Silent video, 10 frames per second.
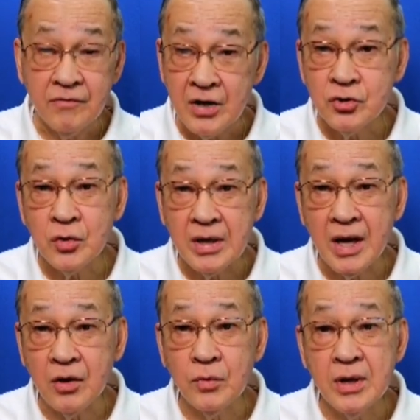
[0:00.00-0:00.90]

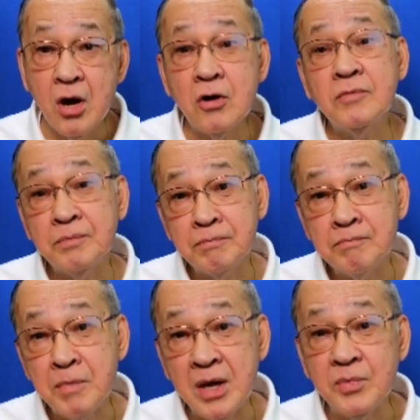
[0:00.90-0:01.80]
Eventually, I will know,
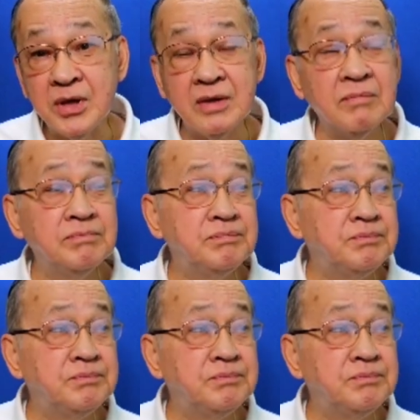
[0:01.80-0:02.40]
maybe.